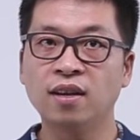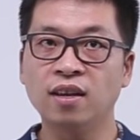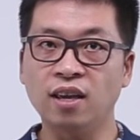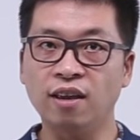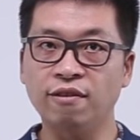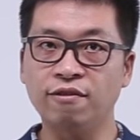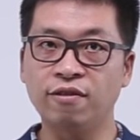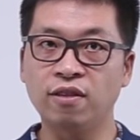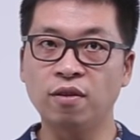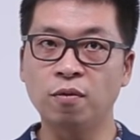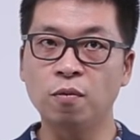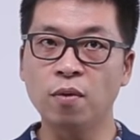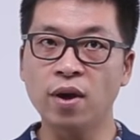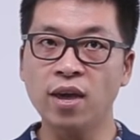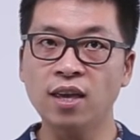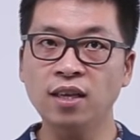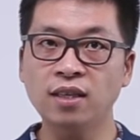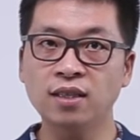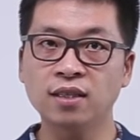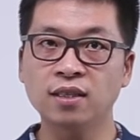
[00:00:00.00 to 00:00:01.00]
If the
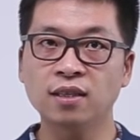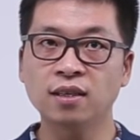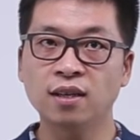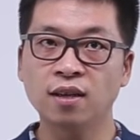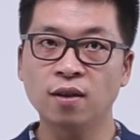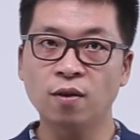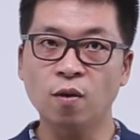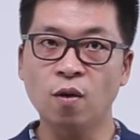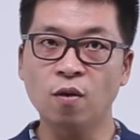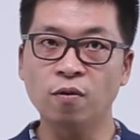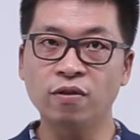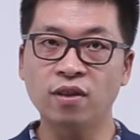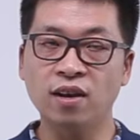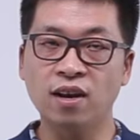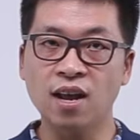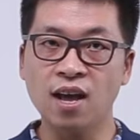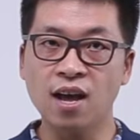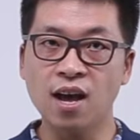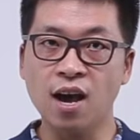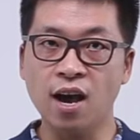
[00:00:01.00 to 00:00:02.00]
weight of the
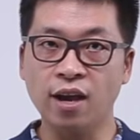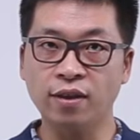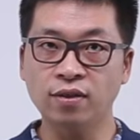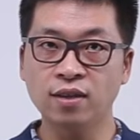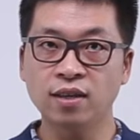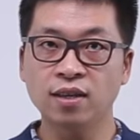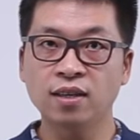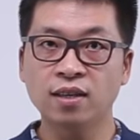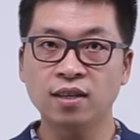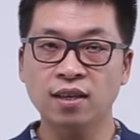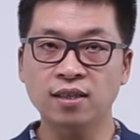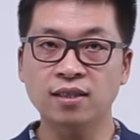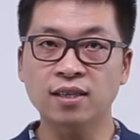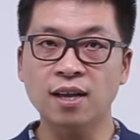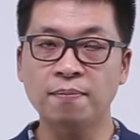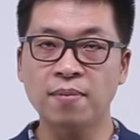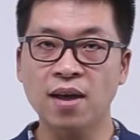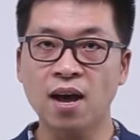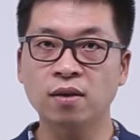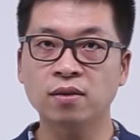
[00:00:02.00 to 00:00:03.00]
line is
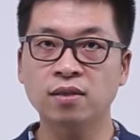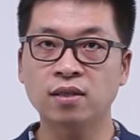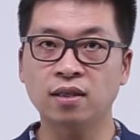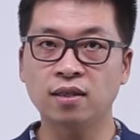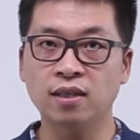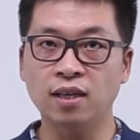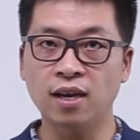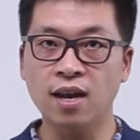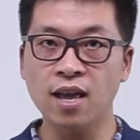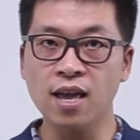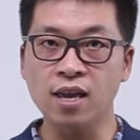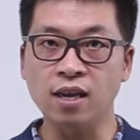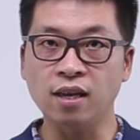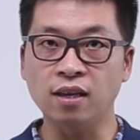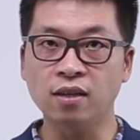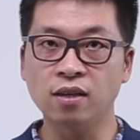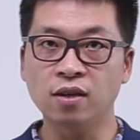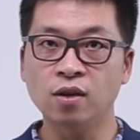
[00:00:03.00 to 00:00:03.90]
about the delay,